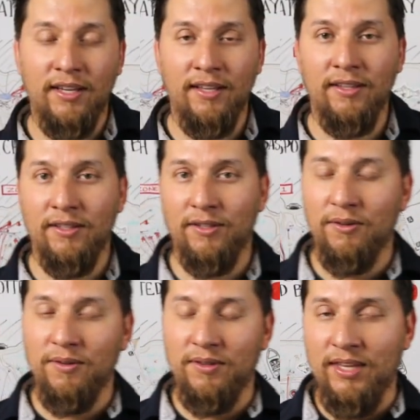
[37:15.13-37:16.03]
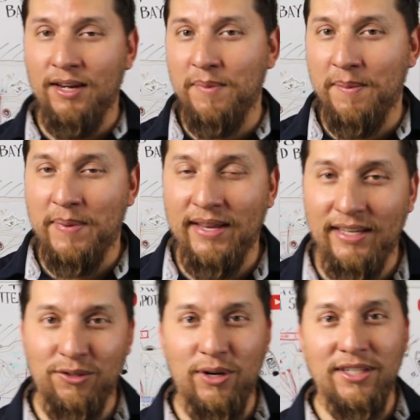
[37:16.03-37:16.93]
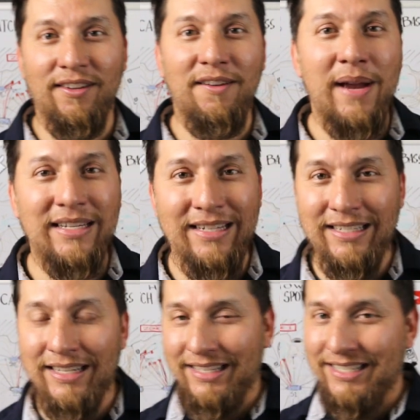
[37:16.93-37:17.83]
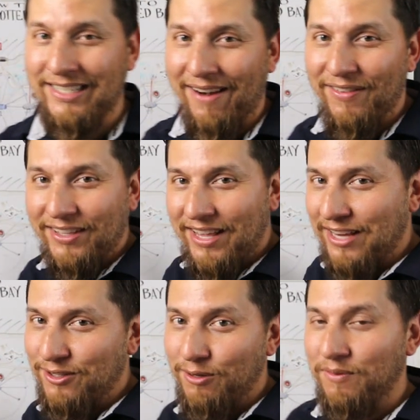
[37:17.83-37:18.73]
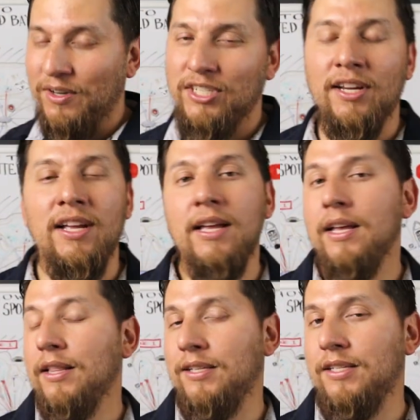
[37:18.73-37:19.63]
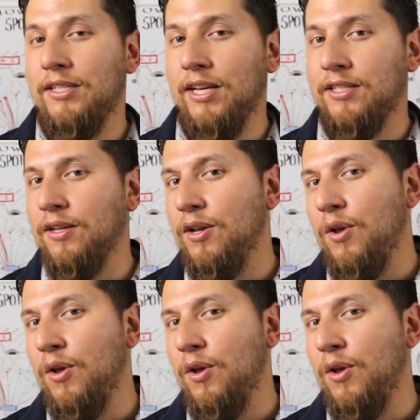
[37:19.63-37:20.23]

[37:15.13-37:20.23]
and don't think by any stretch of the imagination that this is everything that has to do with fishing. This is just